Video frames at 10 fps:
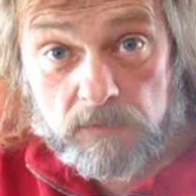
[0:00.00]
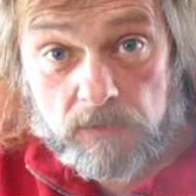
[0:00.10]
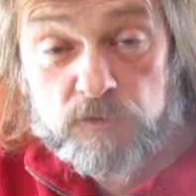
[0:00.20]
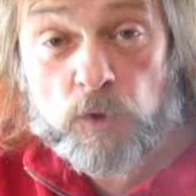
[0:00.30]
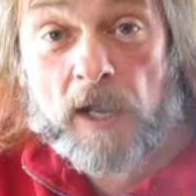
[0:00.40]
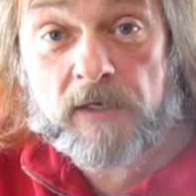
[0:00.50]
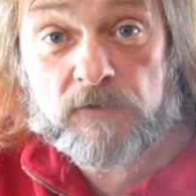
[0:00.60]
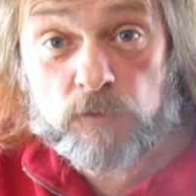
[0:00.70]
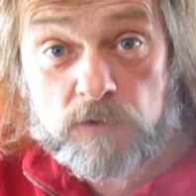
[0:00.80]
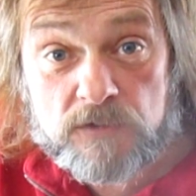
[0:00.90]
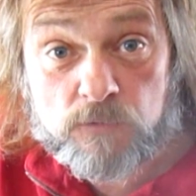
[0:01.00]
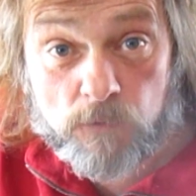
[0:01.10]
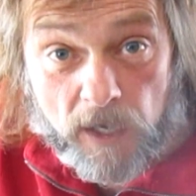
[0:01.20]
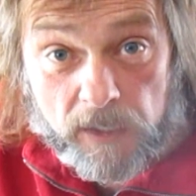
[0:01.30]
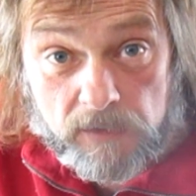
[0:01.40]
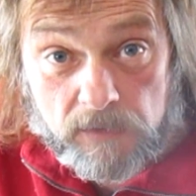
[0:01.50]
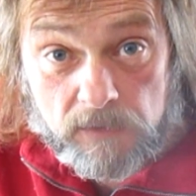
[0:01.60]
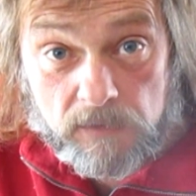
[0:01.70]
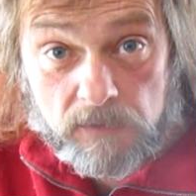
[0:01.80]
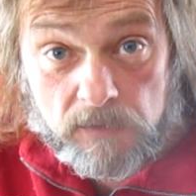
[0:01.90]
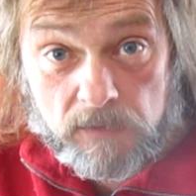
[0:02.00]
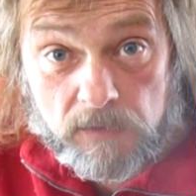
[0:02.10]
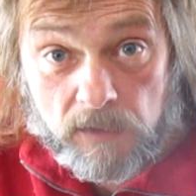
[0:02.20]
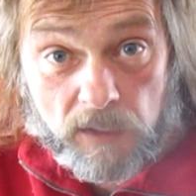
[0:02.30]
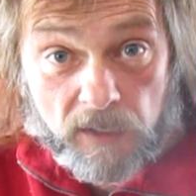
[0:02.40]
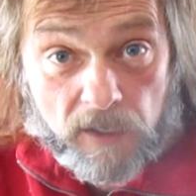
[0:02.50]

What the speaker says: I'm trying to do this right, and